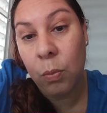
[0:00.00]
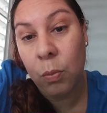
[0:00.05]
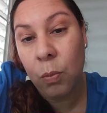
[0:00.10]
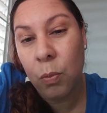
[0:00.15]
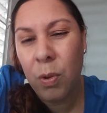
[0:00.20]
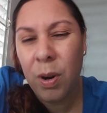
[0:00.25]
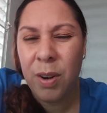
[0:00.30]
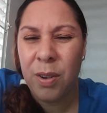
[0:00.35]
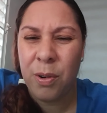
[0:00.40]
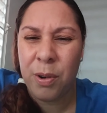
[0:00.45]

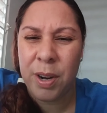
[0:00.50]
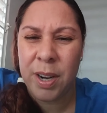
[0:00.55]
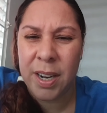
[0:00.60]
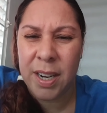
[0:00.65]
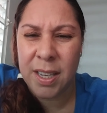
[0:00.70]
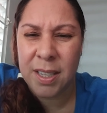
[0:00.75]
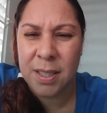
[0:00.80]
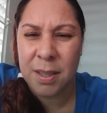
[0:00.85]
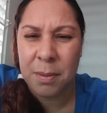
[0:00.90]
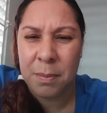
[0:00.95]
one
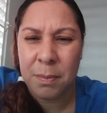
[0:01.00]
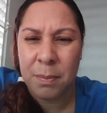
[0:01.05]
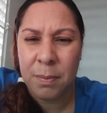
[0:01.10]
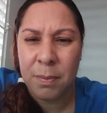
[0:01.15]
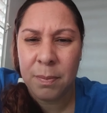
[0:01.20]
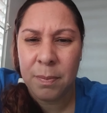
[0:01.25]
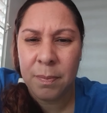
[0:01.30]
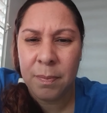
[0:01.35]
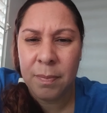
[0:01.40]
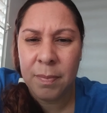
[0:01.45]
organism,
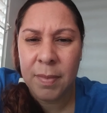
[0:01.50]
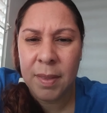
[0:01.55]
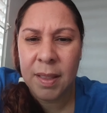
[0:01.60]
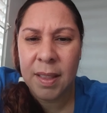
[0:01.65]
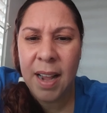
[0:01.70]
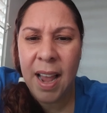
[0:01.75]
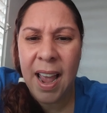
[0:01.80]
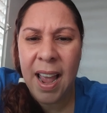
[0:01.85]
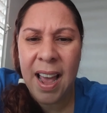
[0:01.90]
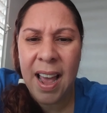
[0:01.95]

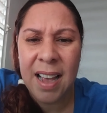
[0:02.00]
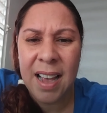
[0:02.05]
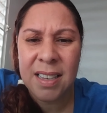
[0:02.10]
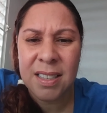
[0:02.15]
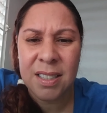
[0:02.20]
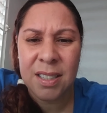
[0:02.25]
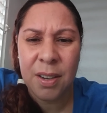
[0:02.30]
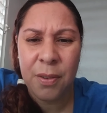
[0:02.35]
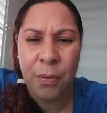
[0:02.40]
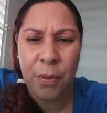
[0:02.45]
that
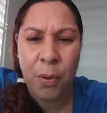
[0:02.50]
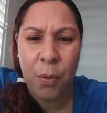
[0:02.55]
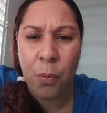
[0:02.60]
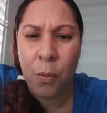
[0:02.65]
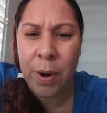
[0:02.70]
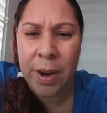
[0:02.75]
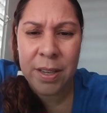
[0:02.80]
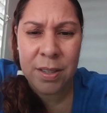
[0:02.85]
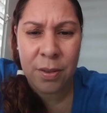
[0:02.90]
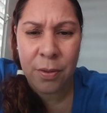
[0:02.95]
has different
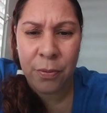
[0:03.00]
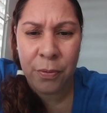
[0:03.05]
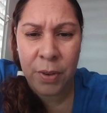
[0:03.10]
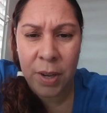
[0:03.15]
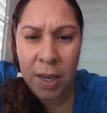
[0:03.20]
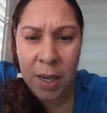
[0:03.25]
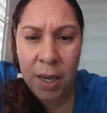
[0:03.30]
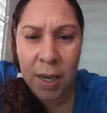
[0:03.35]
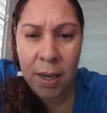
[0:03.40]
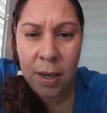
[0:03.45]
ways of
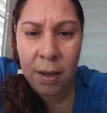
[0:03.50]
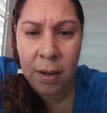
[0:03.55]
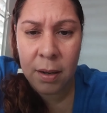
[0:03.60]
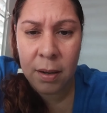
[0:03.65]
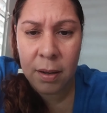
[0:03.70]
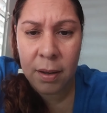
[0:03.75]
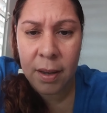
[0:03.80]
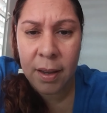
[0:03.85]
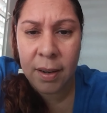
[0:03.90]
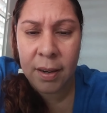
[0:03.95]
feeding
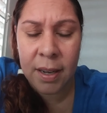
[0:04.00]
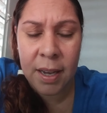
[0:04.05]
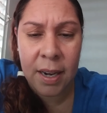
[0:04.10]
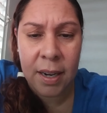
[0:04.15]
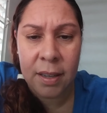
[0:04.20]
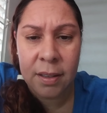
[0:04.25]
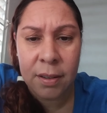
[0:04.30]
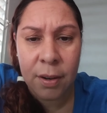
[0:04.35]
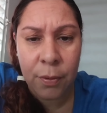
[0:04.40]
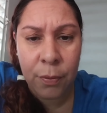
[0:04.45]
and
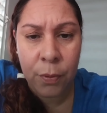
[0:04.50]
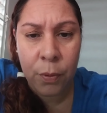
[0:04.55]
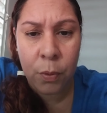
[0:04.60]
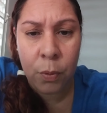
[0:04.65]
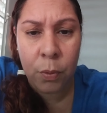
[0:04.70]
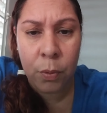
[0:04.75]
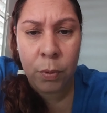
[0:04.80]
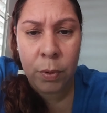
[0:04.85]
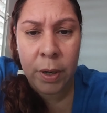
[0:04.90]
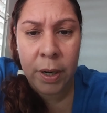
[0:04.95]
getting their
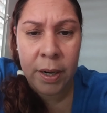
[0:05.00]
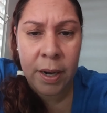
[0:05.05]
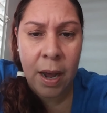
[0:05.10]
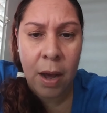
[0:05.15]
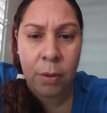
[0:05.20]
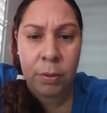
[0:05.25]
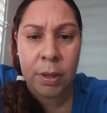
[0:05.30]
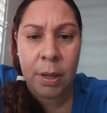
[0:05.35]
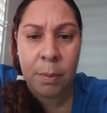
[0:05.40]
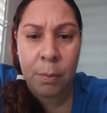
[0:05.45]
food and
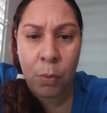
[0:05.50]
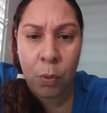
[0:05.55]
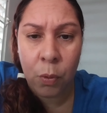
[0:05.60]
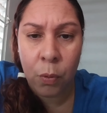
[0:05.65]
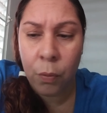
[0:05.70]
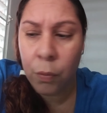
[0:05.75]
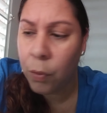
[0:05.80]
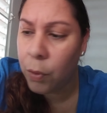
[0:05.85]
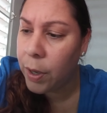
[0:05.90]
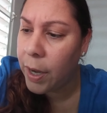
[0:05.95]
how they
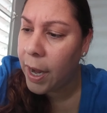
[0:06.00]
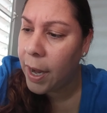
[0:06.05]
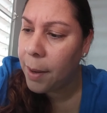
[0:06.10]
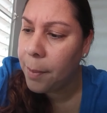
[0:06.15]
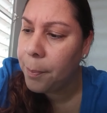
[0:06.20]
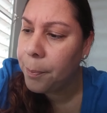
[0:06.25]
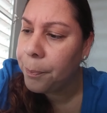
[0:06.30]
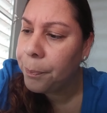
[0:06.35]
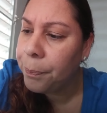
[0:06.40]
move, okay?